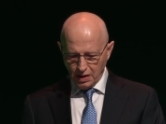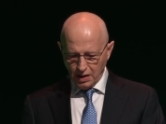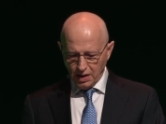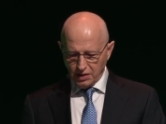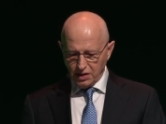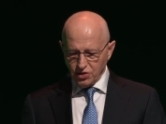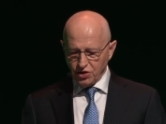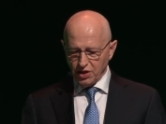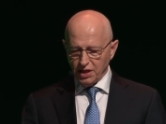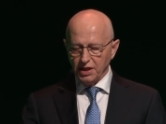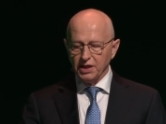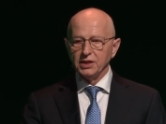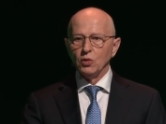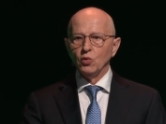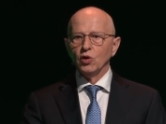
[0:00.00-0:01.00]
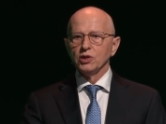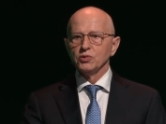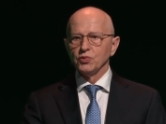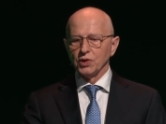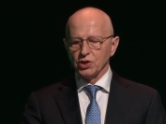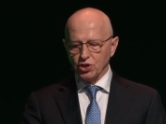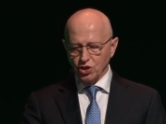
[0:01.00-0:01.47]
This year, the world
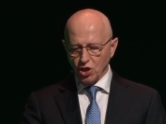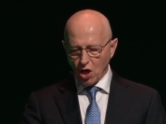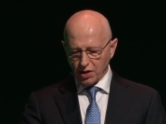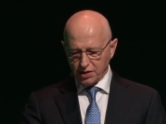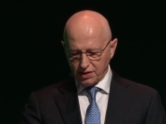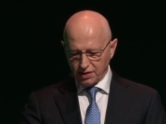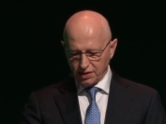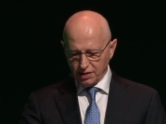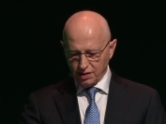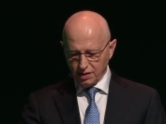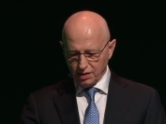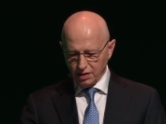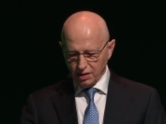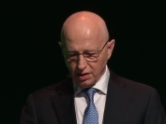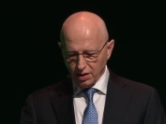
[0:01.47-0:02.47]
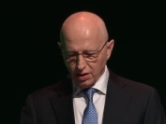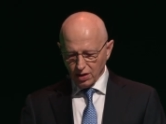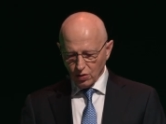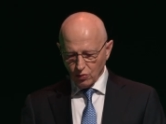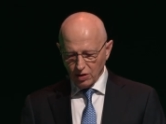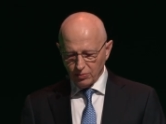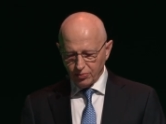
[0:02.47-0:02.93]
was shocked
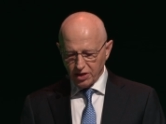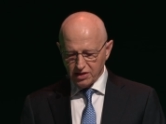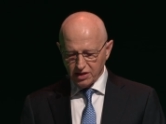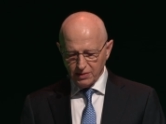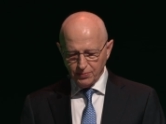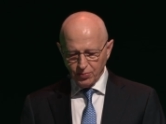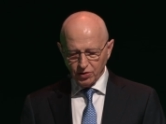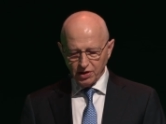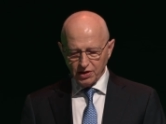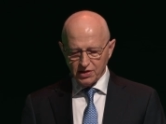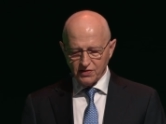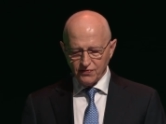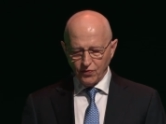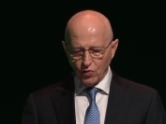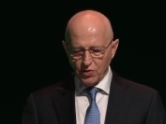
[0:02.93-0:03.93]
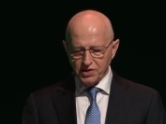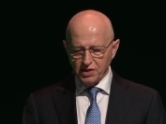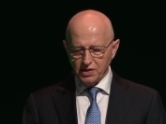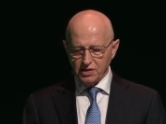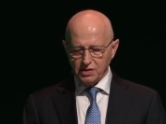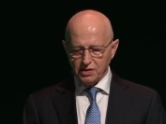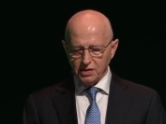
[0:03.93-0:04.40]
when President Putin's
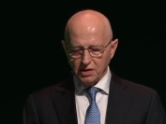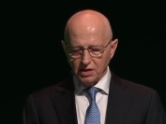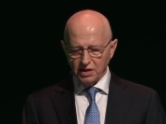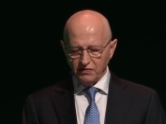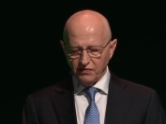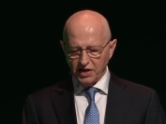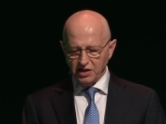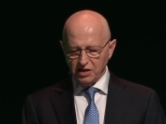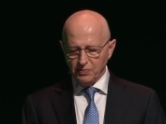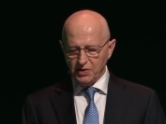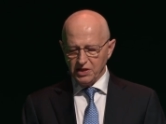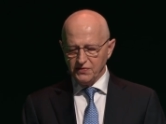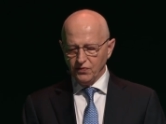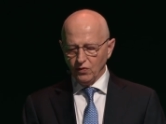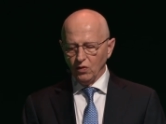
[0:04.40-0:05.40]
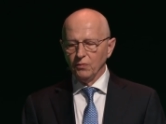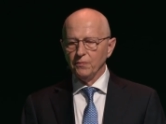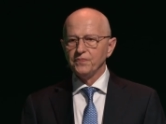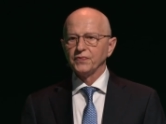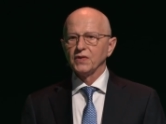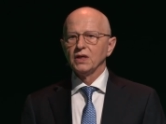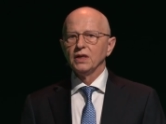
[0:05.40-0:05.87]
forces invaded peaceful,
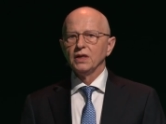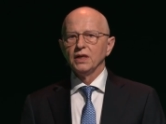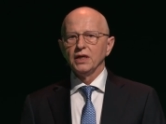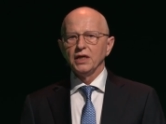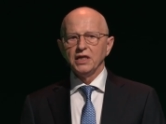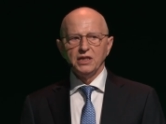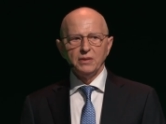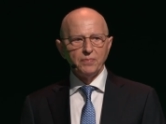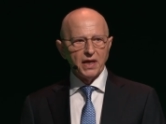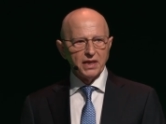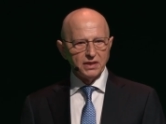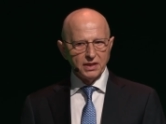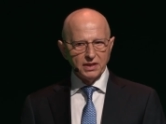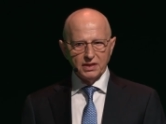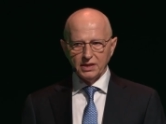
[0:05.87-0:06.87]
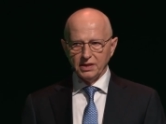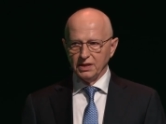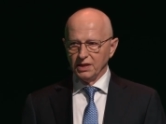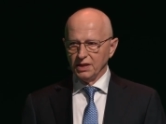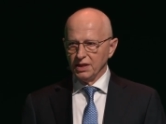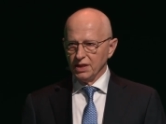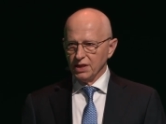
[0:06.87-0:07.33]
independent,
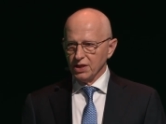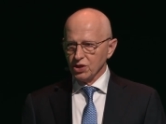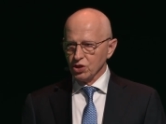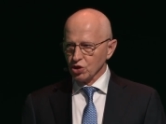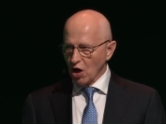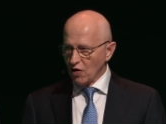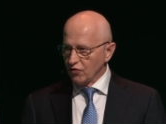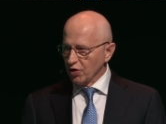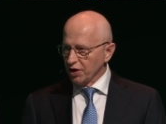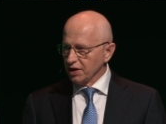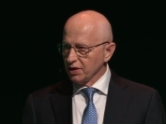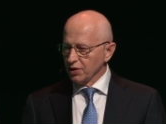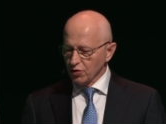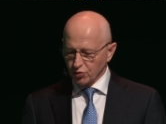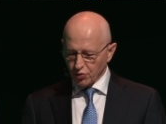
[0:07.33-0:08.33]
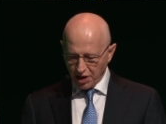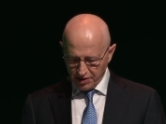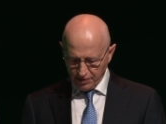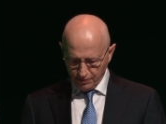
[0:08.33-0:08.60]
sovereign Ukraine.